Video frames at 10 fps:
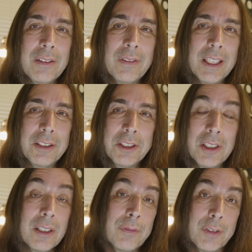of theirs or
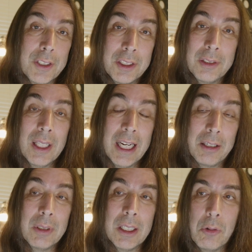the first like
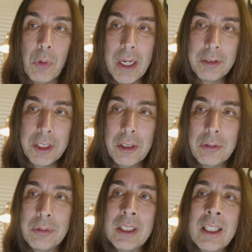really well-known